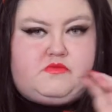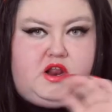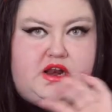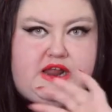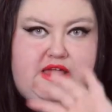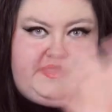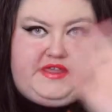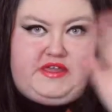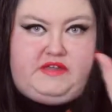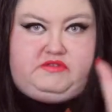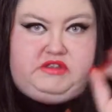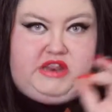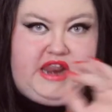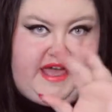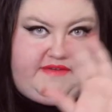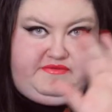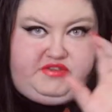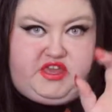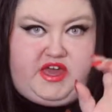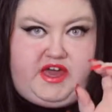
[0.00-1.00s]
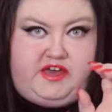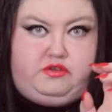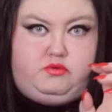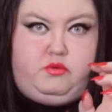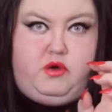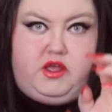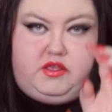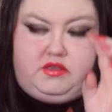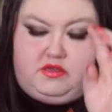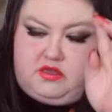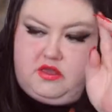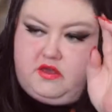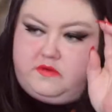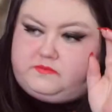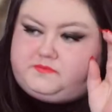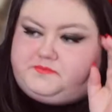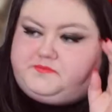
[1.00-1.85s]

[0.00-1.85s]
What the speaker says: like the life-size ones,